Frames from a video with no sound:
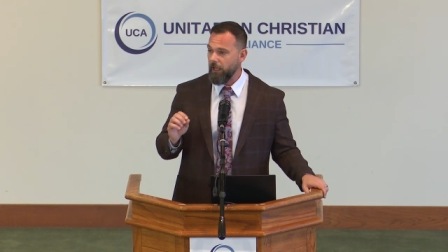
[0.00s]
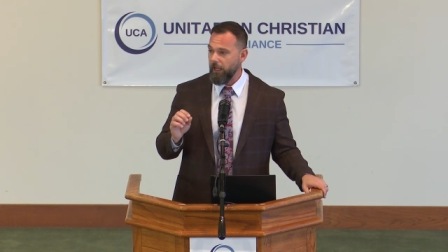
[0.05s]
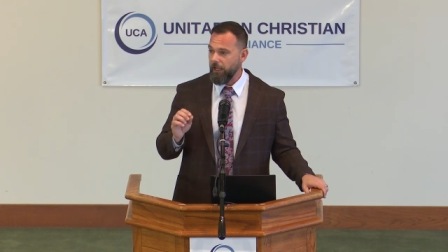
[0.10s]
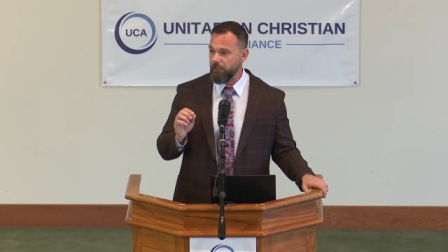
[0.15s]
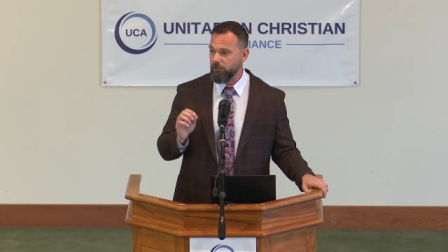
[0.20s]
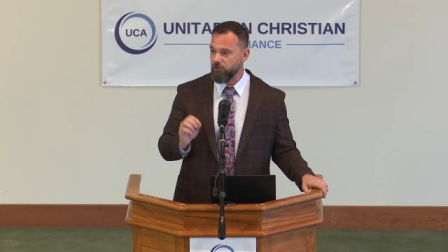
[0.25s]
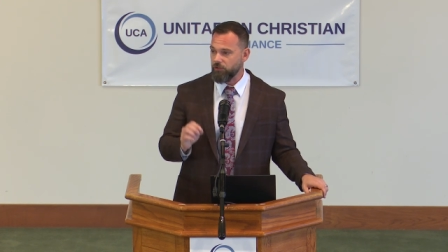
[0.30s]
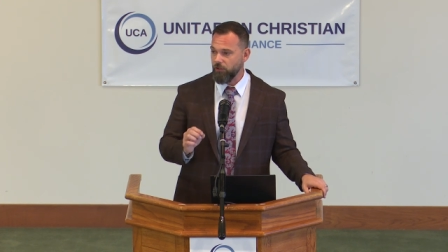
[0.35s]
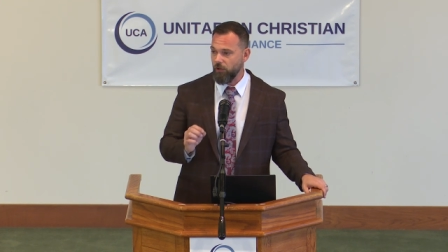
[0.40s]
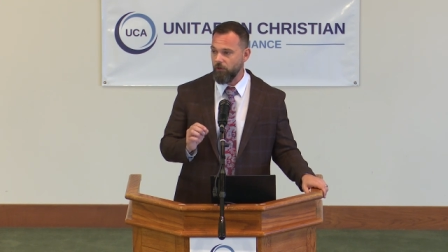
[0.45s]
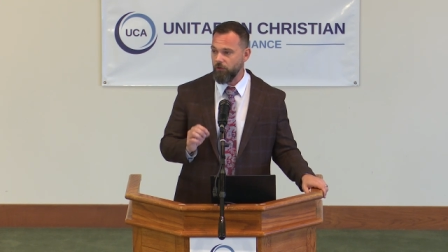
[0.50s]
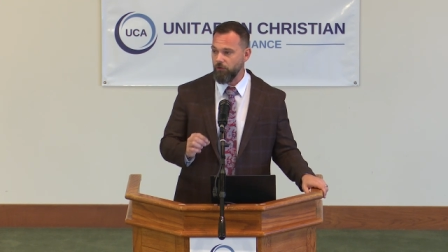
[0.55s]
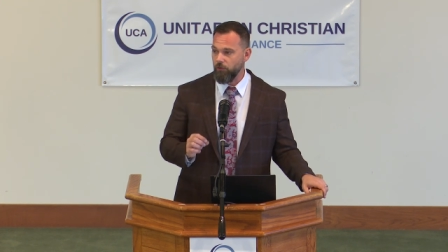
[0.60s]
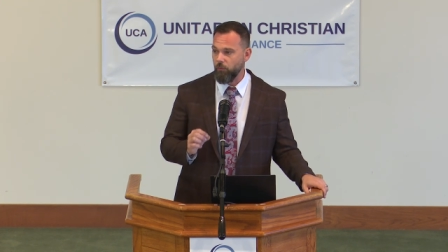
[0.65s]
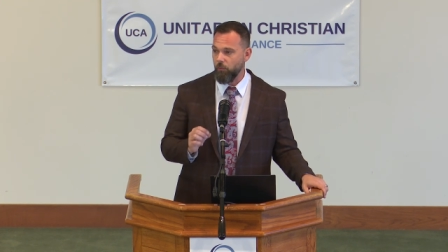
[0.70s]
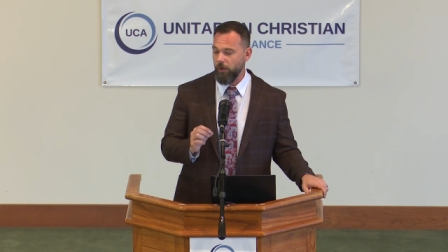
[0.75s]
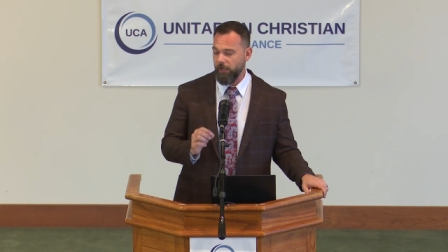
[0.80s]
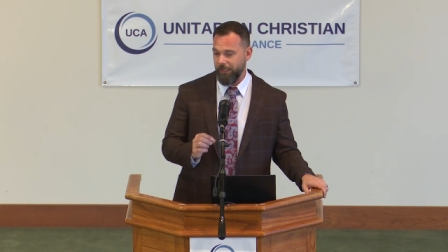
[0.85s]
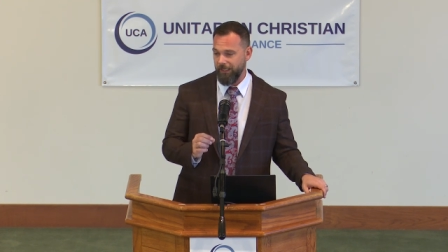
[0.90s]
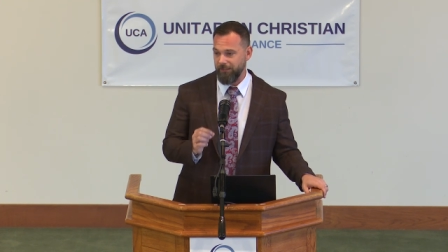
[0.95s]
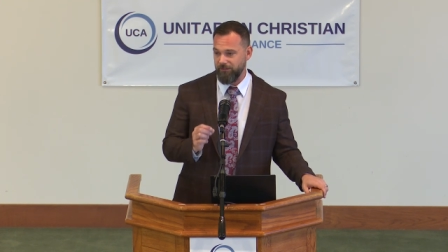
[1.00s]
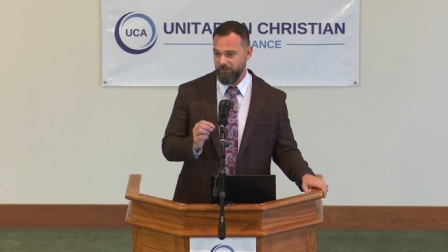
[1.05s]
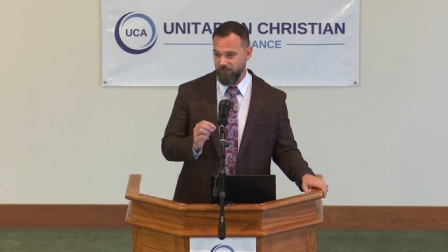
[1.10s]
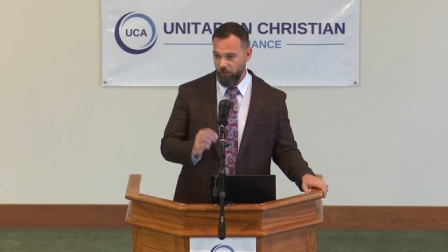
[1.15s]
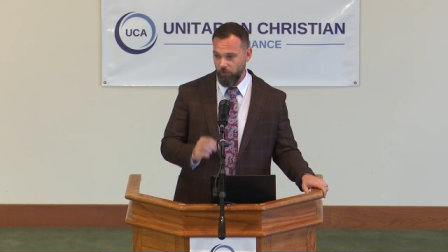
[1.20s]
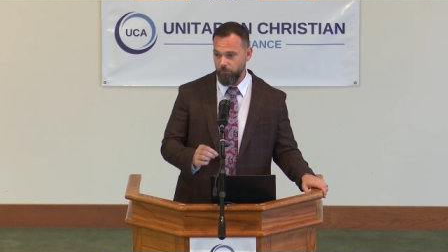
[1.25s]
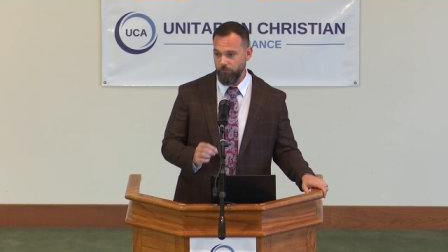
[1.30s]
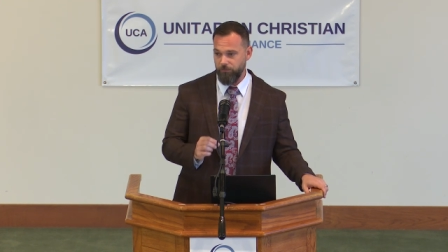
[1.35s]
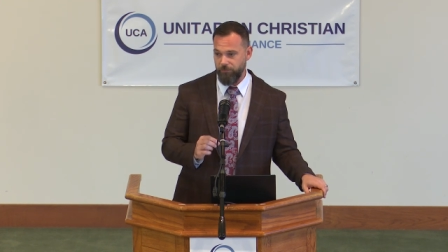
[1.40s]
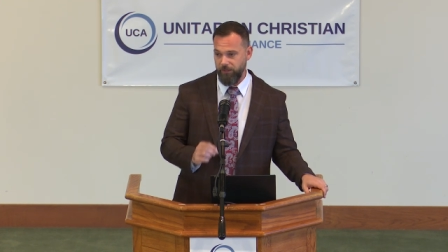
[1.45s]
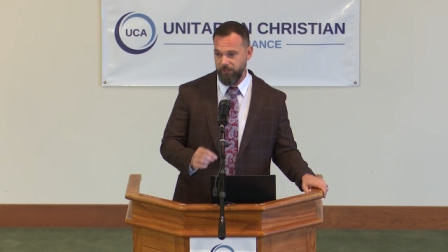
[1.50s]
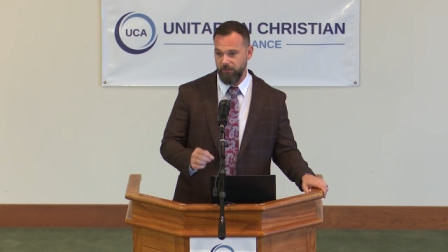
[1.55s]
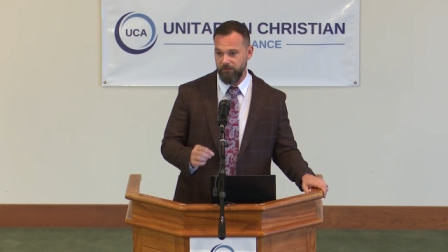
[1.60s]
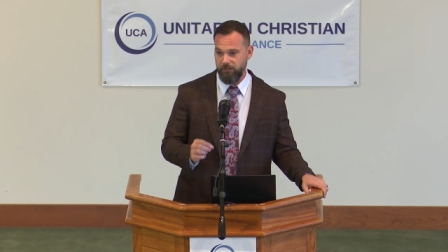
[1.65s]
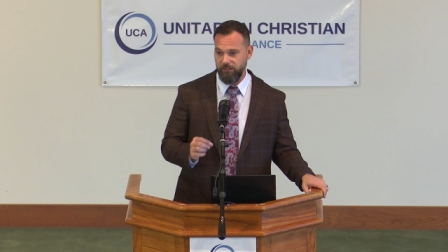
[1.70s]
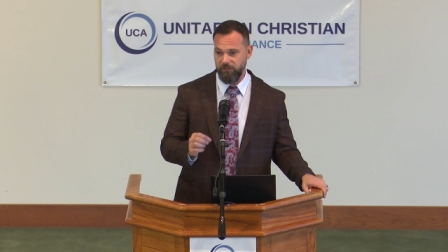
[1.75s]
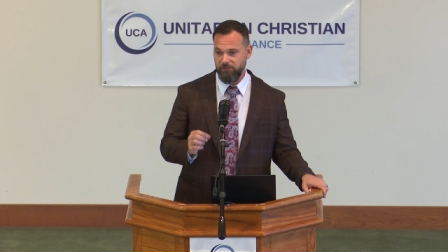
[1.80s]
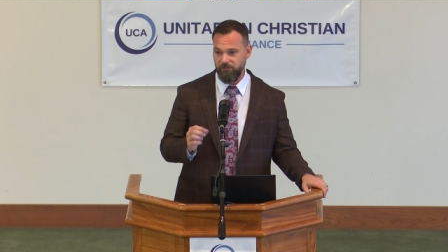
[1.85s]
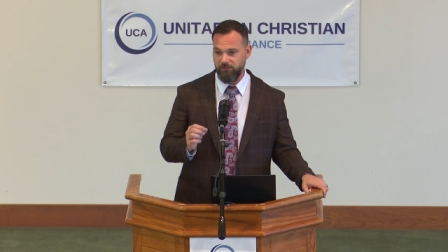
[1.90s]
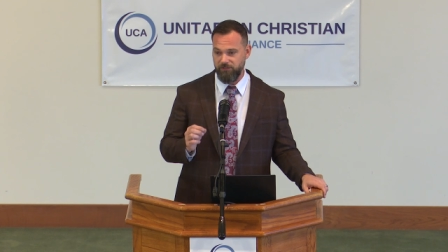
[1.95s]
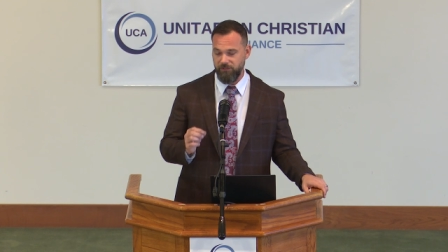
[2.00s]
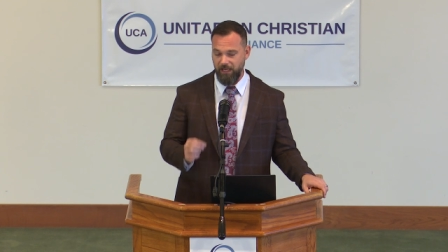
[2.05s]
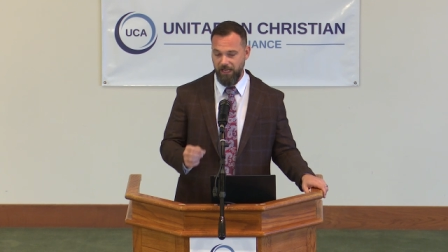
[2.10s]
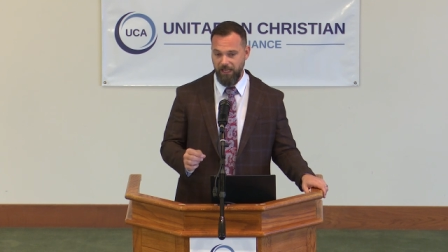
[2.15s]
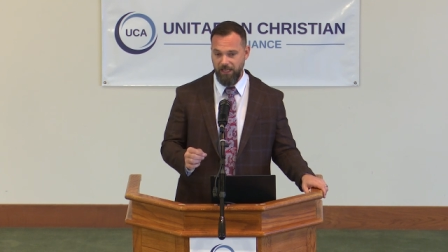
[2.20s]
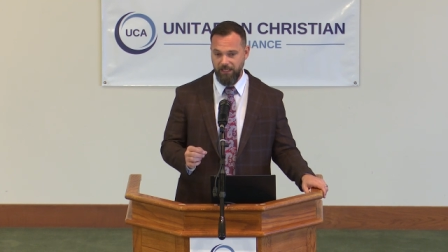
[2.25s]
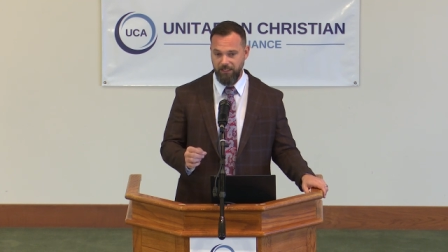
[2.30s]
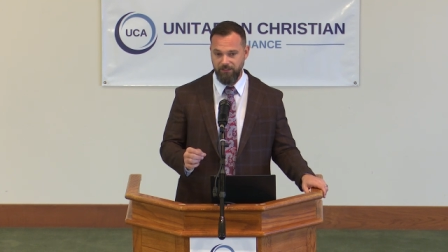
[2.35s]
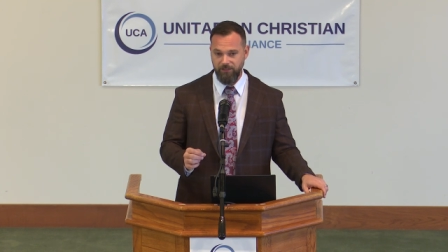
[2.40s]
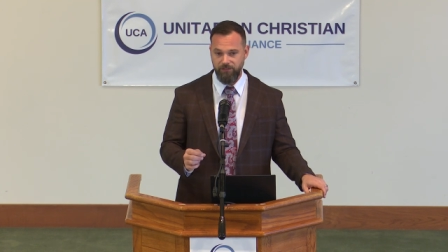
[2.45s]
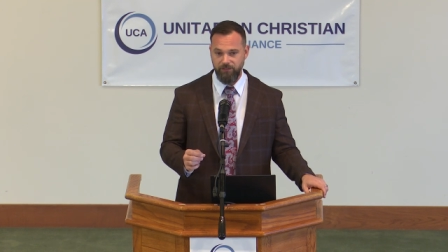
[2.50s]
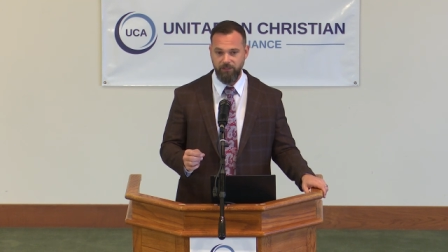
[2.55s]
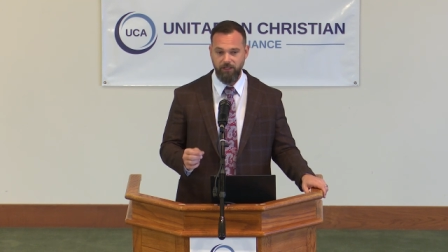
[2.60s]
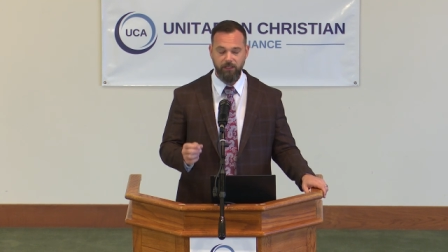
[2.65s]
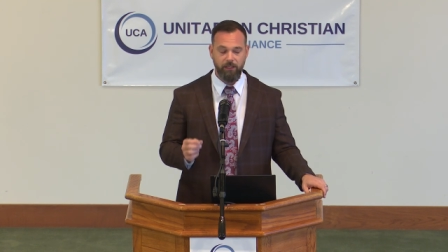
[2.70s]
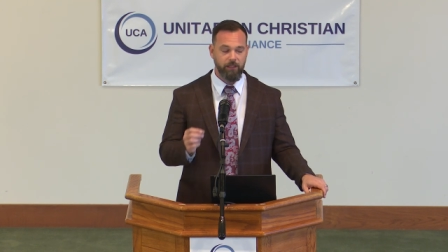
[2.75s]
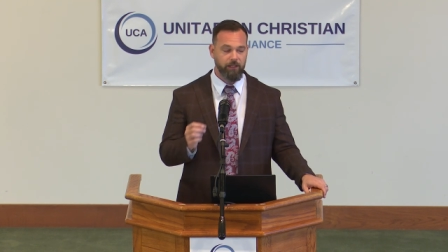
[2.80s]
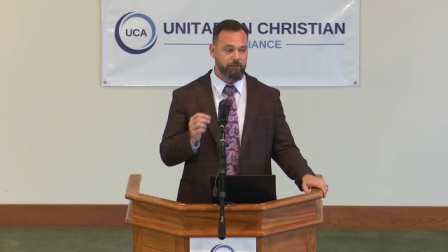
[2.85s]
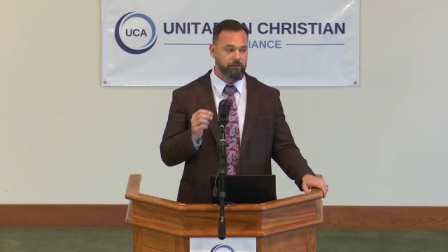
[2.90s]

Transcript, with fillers: and show you why I don't think this says